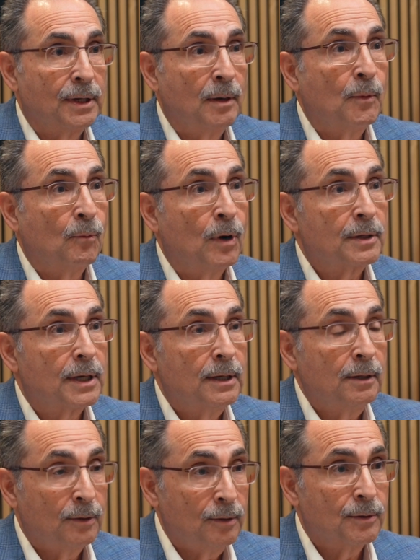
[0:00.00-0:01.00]
number one
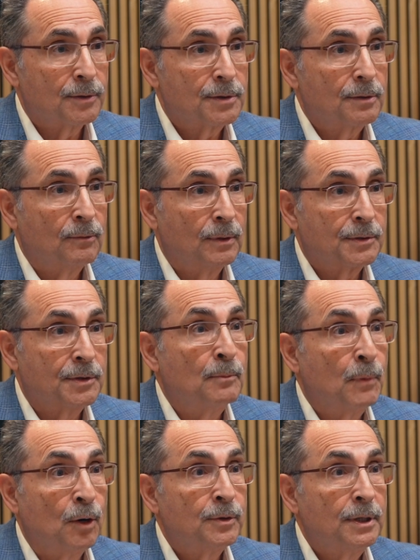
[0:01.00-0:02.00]
killers was
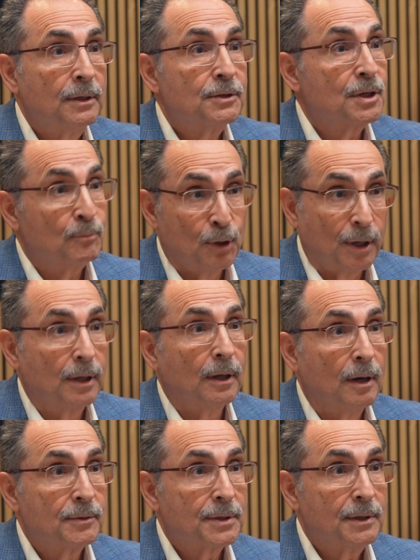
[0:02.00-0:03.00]
pneumonia,
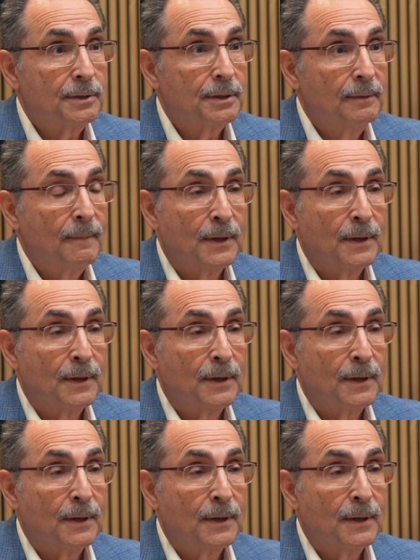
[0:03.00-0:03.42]
tuberculosis,